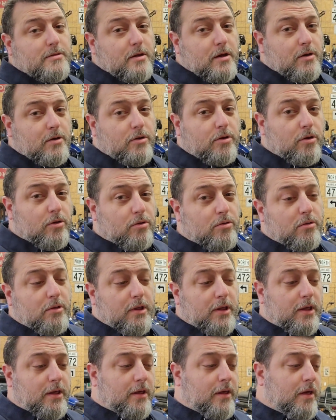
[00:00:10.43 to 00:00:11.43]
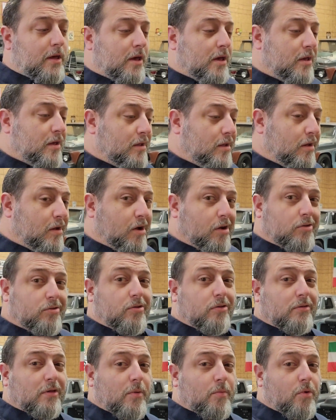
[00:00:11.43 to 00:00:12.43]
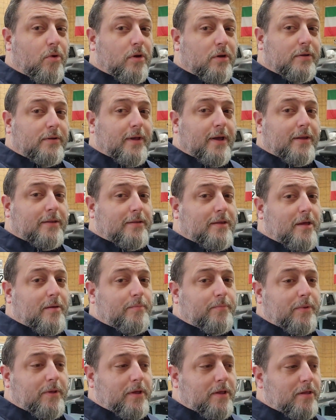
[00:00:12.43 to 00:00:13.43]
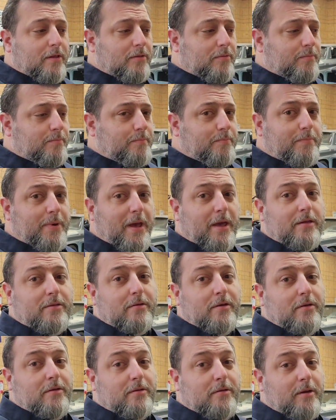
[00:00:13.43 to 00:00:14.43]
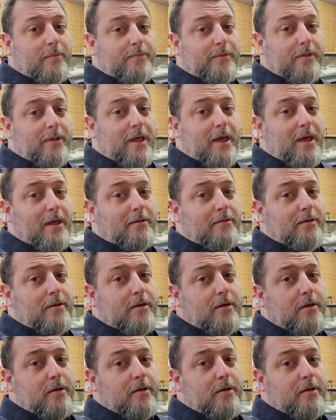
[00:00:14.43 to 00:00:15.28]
know, usually our Tuesday morning tech tip is based on something that